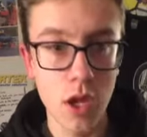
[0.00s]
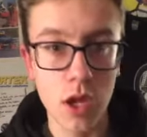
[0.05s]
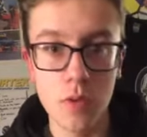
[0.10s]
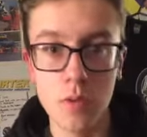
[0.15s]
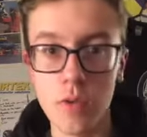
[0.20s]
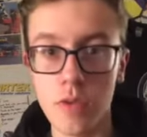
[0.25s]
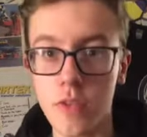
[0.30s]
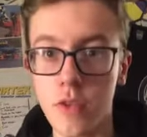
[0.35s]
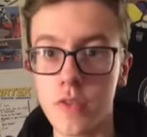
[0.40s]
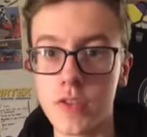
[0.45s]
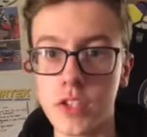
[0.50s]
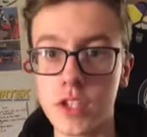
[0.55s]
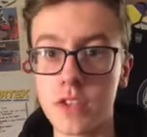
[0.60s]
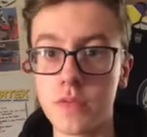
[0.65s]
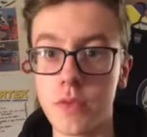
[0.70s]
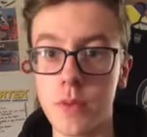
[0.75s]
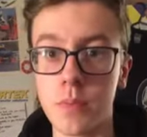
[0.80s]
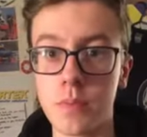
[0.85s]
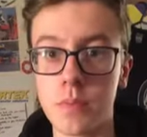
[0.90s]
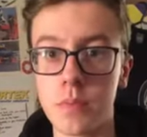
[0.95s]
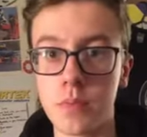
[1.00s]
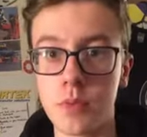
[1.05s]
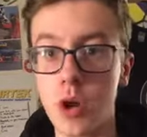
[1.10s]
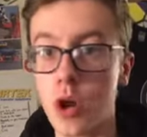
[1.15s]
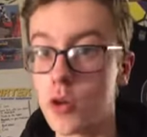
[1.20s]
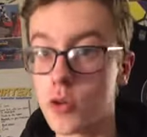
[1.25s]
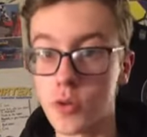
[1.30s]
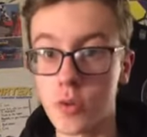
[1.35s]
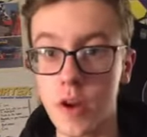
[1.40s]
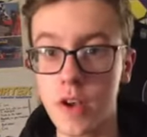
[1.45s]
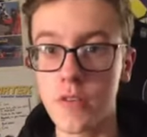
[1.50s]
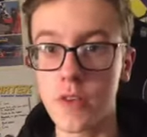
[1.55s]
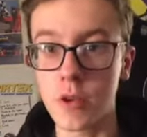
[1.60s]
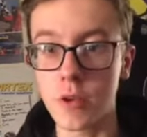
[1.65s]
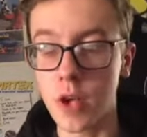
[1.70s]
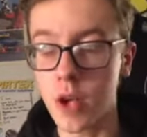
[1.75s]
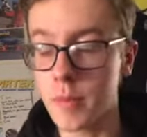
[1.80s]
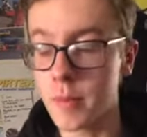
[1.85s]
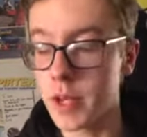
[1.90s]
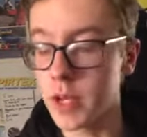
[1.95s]
with obviously the cold weather
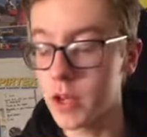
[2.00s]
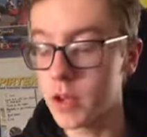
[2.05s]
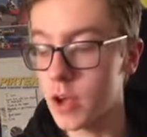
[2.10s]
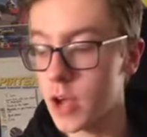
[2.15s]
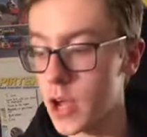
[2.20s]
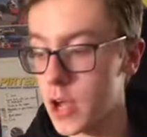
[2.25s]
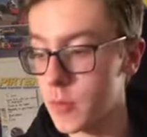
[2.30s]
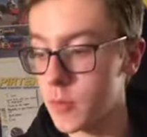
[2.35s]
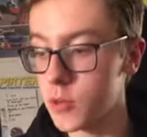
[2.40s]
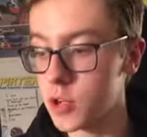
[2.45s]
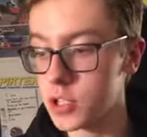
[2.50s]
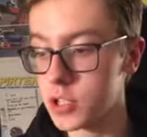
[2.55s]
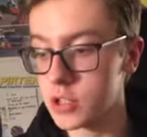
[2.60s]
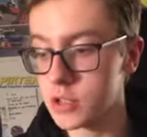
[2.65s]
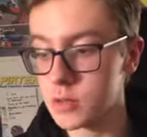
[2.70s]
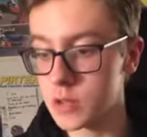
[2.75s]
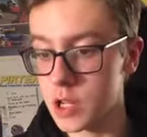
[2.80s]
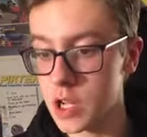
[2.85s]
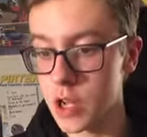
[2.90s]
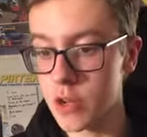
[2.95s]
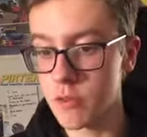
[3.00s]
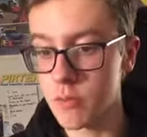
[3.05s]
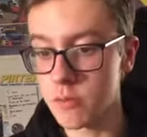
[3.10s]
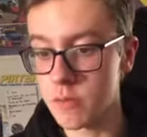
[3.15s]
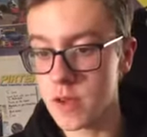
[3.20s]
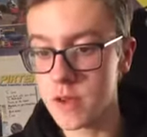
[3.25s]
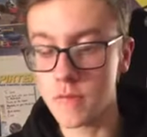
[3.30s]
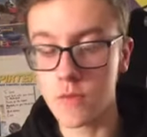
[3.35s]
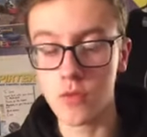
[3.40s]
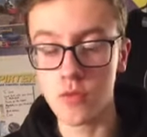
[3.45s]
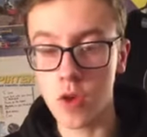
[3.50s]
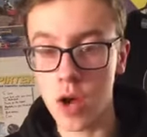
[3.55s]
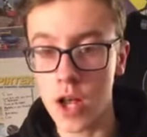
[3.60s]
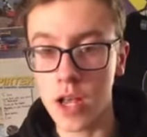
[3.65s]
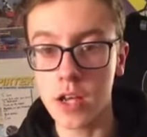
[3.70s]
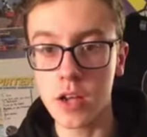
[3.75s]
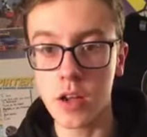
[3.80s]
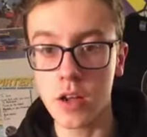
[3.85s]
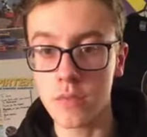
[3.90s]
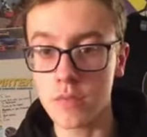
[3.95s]
coming, which is, you know, in the
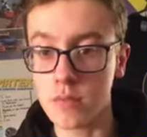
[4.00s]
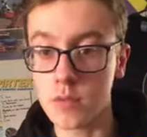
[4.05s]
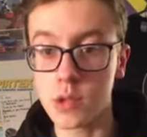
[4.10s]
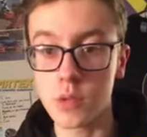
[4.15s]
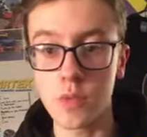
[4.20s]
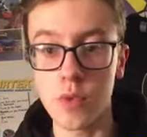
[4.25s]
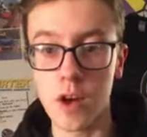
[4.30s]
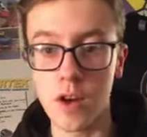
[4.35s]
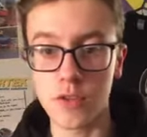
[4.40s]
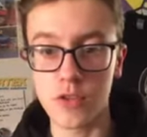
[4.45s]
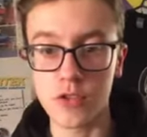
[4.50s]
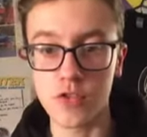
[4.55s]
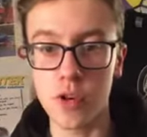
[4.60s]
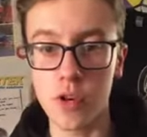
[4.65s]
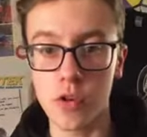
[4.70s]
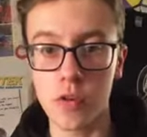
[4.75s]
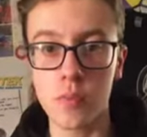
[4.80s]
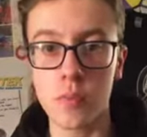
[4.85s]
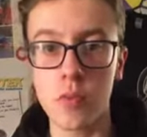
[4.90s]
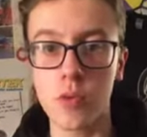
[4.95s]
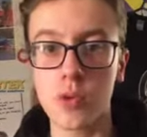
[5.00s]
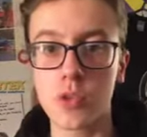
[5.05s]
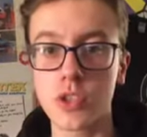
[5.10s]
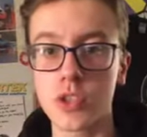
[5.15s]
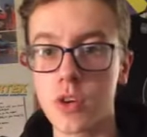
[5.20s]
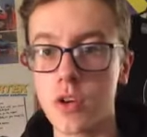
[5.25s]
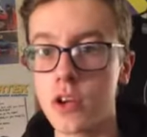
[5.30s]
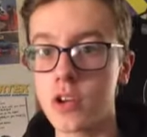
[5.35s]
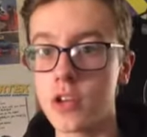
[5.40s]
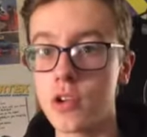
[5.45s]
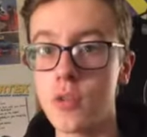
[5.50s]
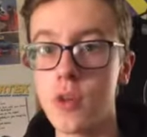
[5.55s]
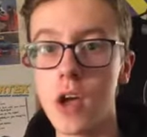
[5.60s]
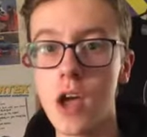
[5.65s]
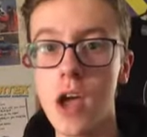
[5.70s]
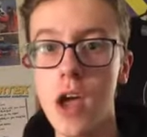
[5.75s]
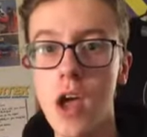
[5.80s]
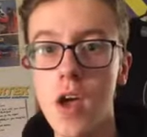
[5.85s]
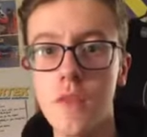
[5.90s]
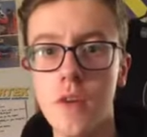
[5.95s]
rain, I've struggled more, so I knew
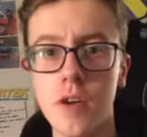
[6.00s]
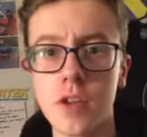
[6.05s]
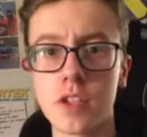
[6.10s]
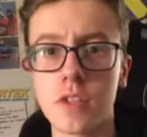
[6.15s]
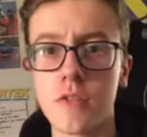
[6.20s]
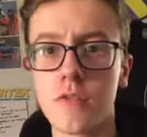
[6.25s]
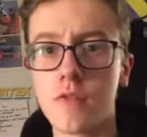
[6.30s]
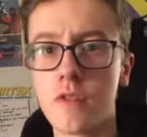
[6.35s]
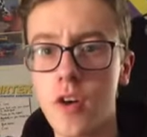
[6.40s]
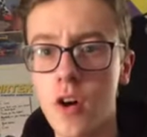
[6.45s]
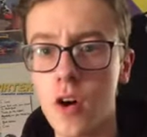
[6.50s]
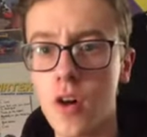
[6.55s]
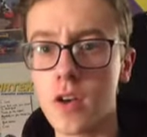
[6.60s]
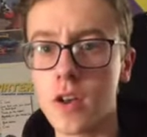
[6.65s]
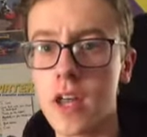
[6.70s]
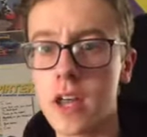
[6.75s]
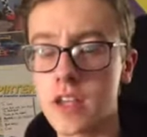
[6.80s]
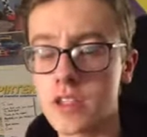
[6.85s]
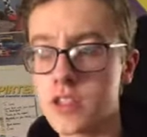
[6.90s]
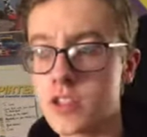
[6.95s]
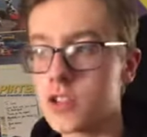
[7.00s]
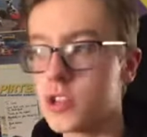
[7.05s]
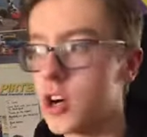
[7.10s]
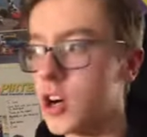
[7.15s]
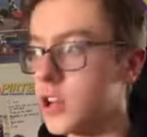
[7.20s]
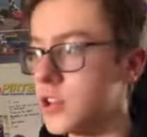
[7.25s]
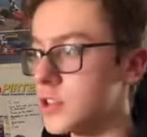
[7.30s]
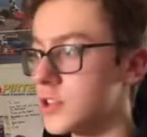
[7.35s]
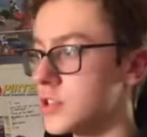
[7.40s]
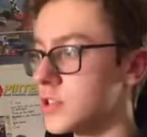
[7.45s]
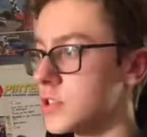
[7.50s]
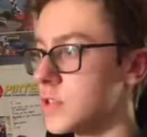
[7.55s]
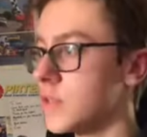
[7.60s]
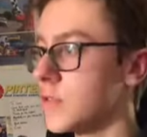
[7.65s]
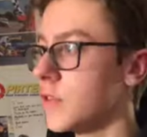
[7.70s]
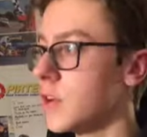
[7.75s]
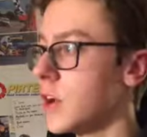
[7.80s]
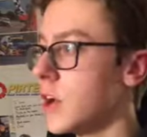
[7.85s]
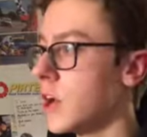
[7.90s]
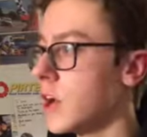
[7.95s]
there was a far lesser chance
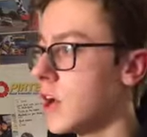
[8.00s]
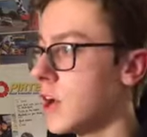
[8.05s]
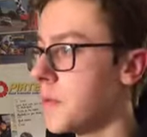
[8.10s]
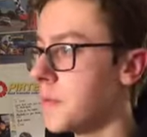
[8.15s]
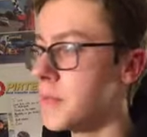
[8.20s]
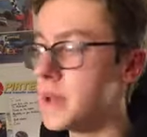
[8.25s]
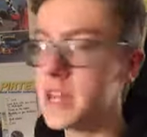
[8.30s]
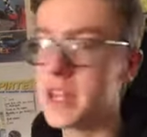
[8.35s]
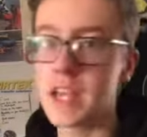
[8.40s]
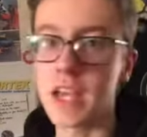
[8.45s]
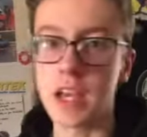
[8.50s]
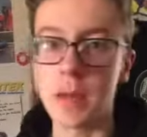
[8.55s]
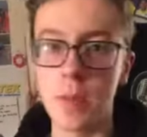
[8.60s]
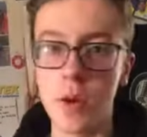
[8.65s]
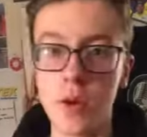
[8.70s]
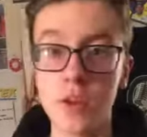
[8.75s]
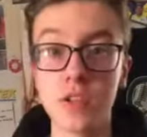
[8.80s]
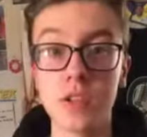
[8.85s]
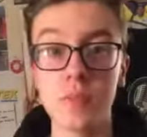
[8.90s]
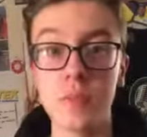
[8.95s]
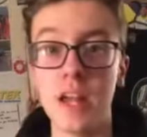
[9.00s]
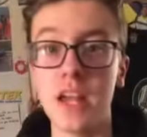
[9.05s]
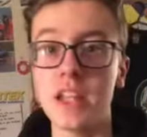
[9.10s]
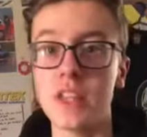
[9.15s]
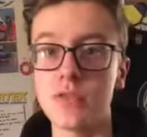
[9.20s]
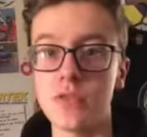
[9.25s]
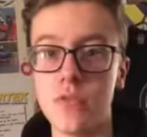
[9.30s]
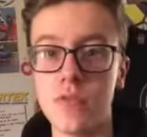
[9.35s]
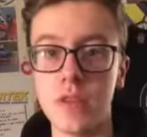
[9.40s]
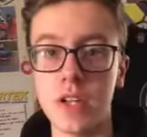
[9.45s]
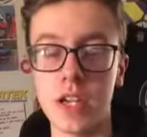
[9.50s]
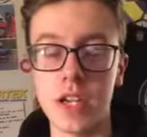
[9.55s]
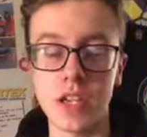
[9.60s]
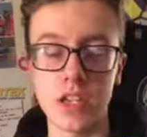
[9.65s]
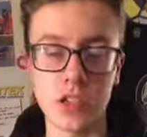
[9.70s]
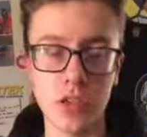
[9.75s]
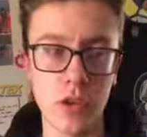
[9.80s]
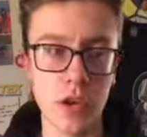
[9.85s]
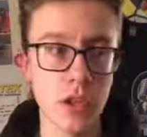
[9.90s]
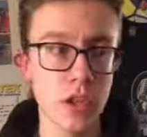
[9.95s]
of me getting a podium later in the year.
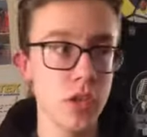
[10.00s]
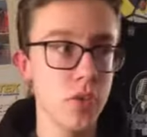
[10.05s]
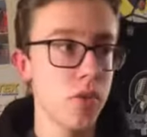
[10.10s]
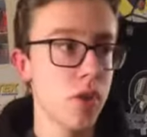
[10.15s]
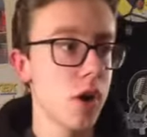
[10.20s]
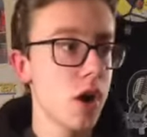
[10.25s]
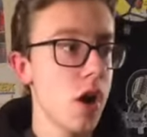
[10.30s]
So I knew